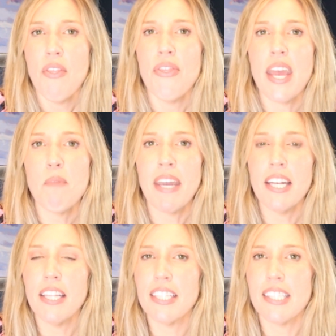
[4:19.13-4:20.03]
they
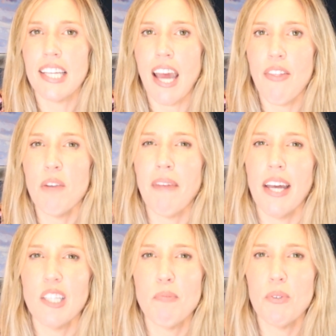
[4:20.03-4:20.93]
painted this together, and my
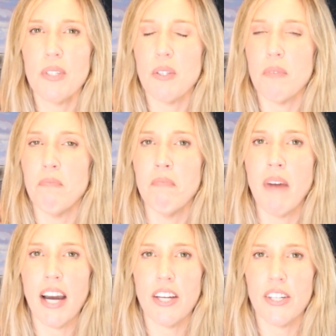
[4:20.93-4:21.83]
husband always
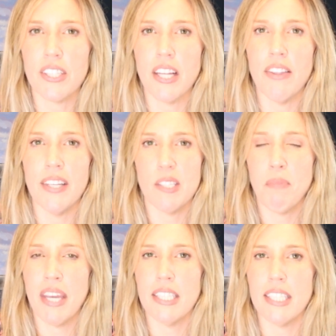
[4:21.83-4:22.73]
admired this
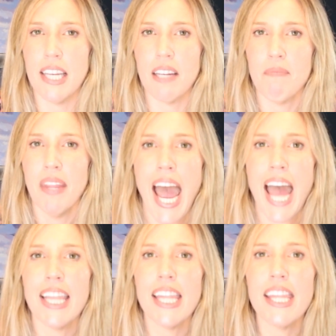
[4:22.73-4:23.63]
painting.
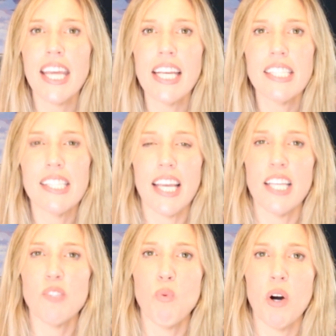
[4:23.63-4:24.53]
And this
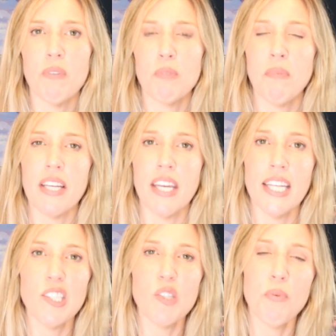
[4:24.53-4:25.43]
is what was my
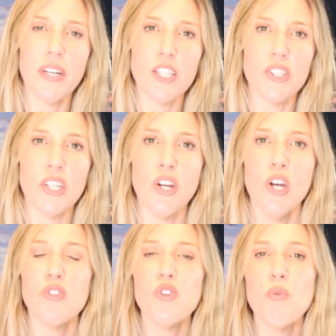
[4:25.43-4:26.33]
inspiration
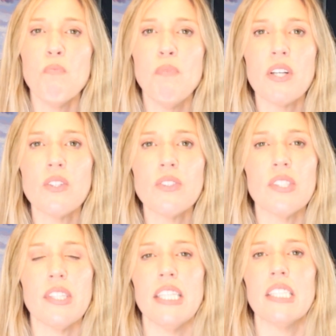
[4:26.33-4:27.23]
to
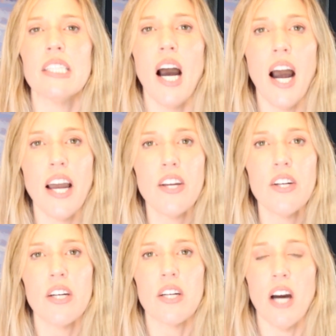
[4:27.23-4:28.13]
build the
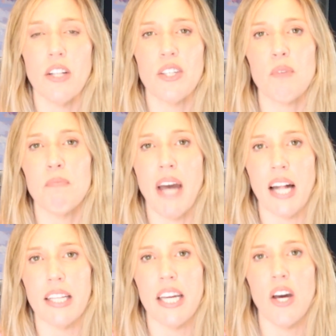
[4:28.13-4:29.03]
entire color
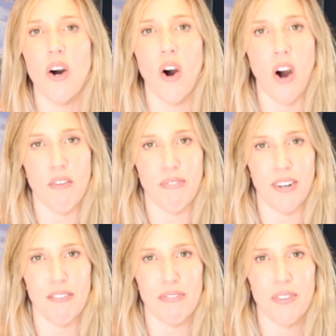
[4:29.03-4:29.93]
palette off
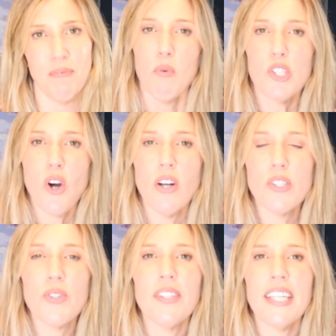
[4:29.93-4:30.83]
of. Which
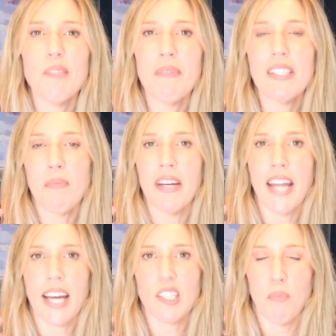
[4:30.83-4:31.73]
also leads me to my
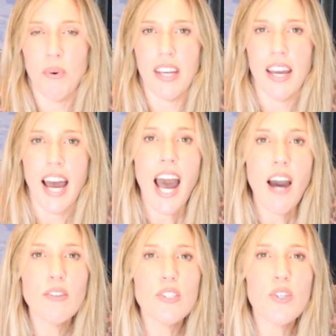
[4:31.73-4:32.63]
next point,
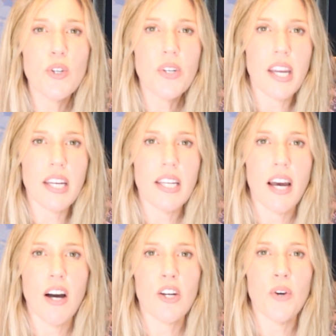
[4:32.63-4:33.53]
how to
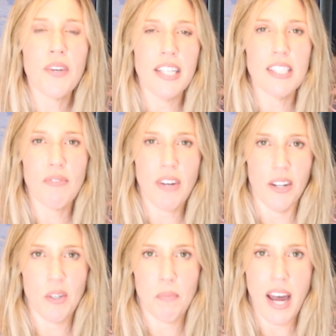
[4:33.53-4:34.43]
create a cohesive
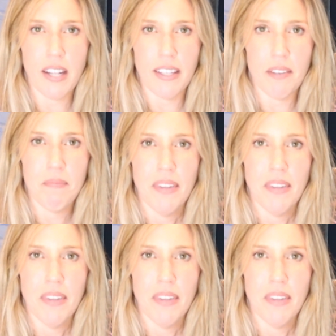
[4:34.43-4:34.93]
color palette.